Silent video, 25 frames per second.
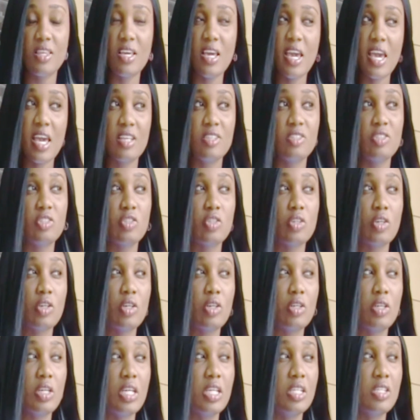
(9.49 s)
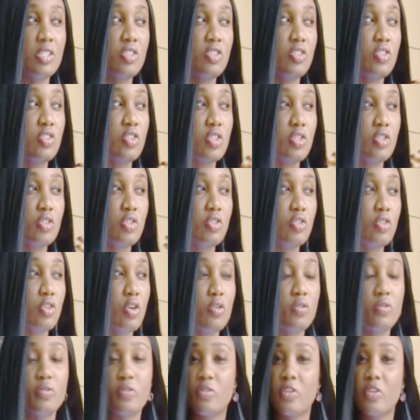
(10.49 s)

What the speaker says: the answer is just so